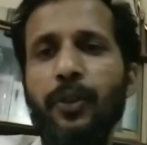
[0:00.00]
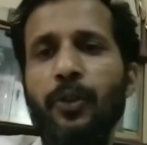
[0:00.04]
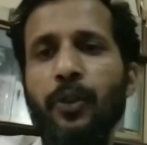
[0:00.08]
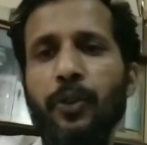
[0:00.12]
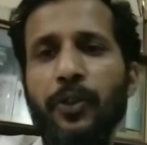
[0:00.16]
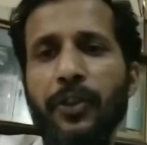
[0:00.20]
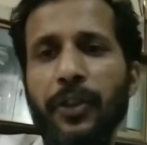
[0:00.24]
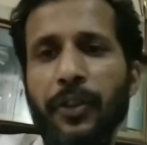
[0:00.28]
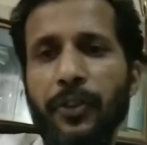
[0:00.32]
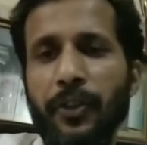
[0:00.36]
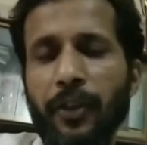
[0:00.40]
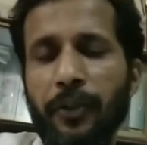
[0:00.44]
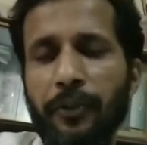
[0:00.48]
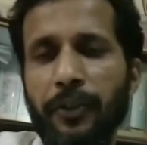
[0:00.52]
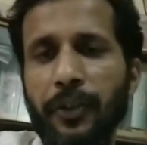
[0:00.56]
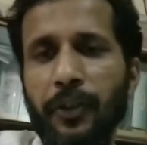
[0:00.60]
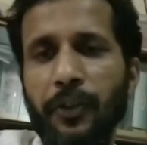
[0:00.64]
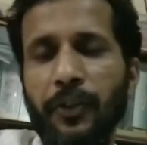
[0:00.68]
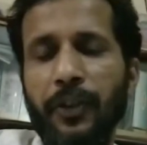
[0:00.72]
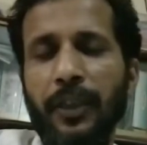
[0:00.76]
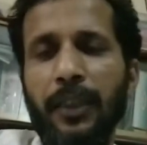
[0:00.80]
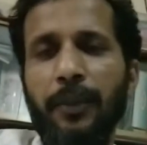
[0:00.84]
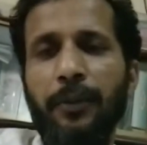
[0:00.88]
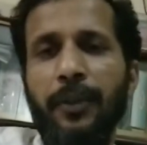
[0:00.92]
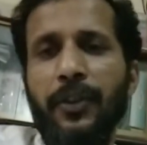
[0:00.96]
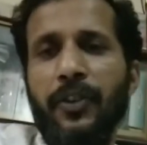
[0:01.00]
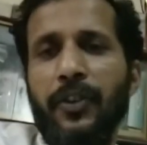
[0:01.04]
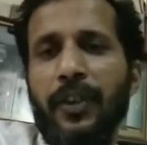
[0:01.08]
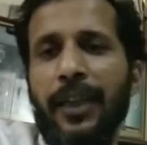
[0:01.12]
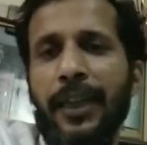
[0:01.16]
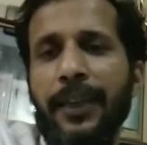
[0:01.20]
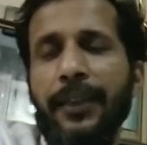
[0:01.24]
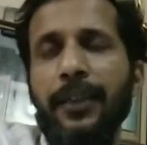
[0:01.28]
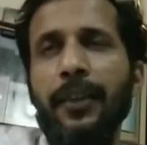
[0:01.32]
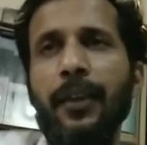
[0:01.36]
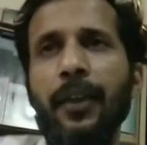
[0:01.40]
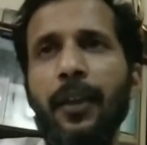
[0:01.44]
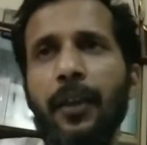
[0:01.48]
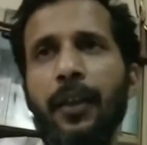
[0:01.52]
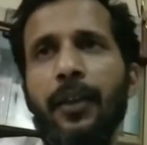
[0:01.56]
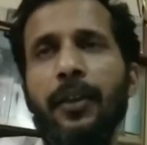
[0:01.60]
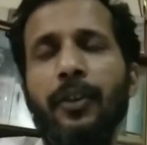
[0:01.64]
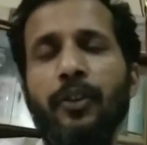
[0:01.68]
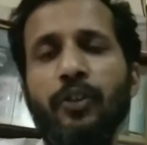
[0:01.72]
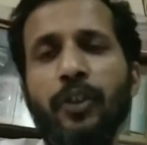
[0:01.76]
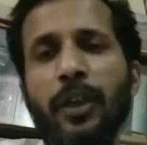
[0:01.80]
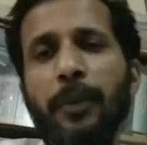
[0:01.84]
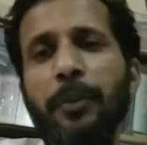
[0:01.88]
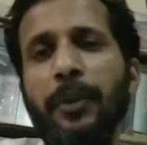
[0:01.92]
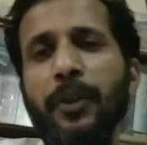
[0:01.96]
courses of your syllabus, like
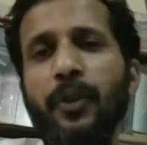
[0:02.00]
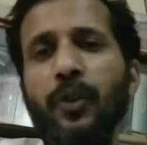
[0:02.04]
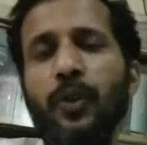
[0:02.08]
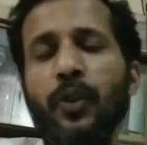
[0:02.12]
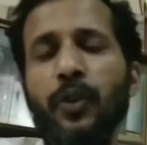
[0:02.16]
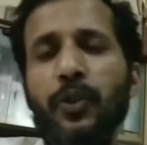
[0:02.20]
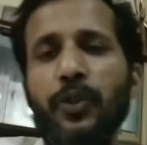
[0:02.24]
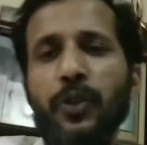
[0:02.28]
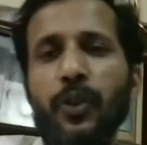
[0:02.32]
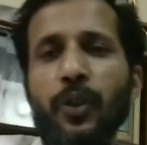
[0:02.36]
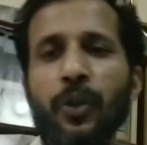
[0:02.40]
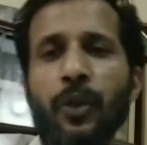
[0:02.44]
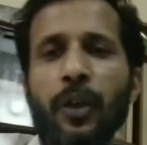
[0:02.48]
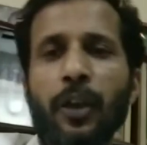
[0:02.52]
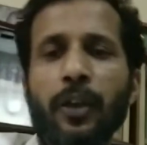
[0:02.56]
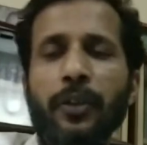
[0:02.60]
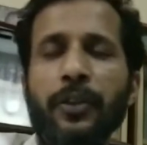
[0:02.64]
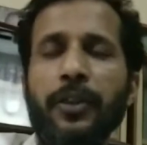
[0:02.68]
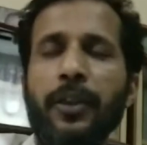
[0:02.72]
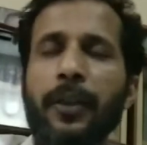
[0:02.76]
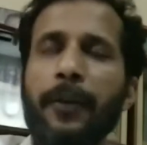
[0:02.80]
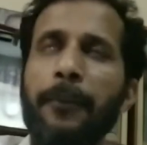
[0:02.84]
you have a course called